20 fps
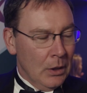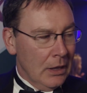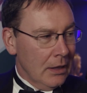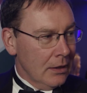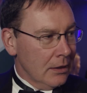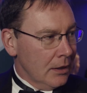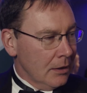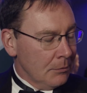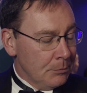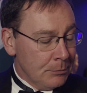
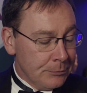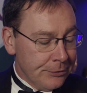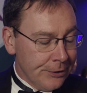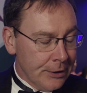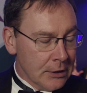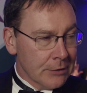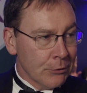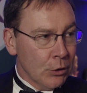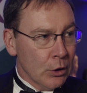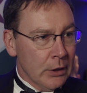Well, um,
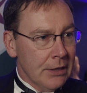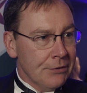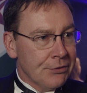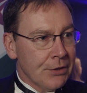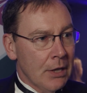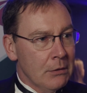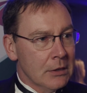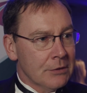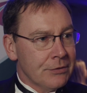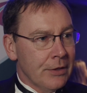first of all,
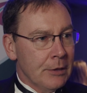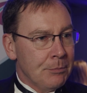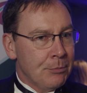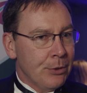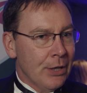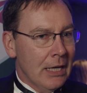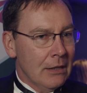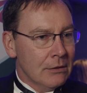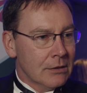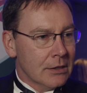Heathrow is very
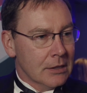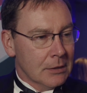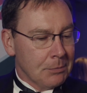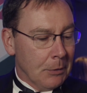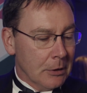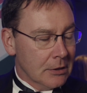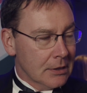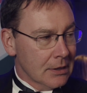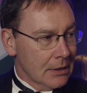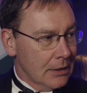proud to
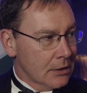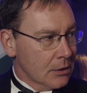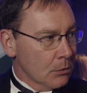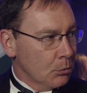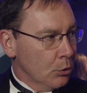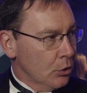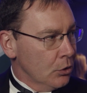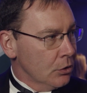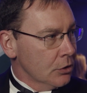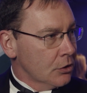sponsor these
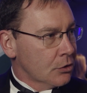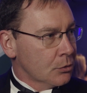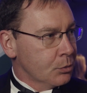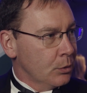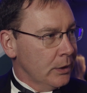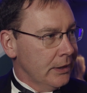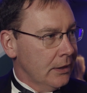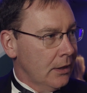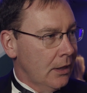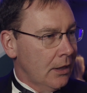awards.
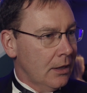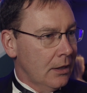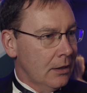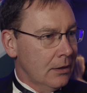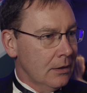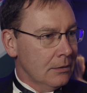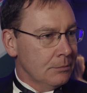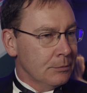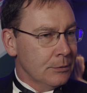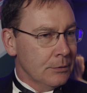We
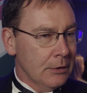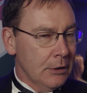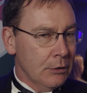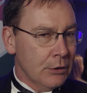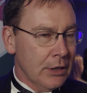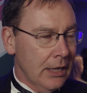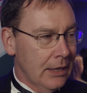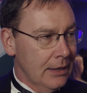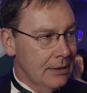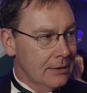are
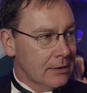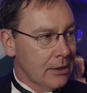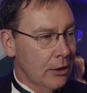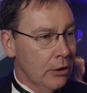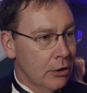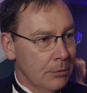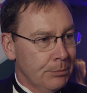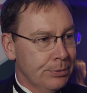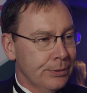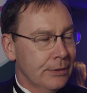UK's
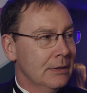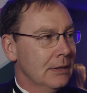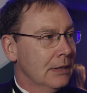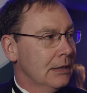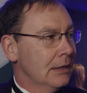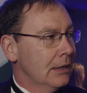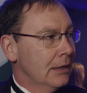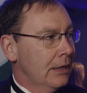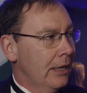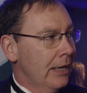hub
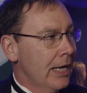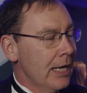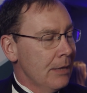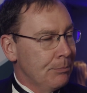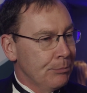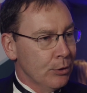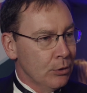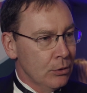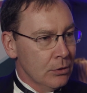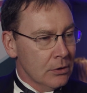
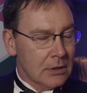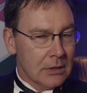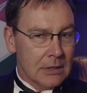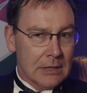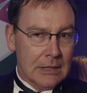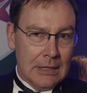airport.